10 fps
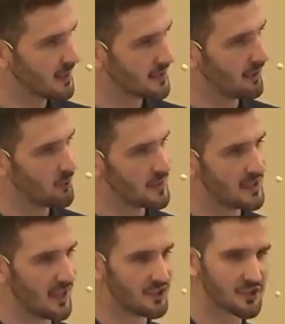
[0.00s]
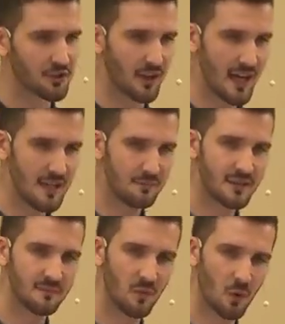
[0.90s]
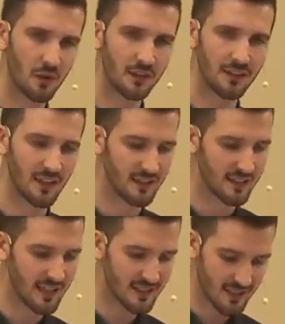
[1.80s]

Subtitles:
That will be described more in the next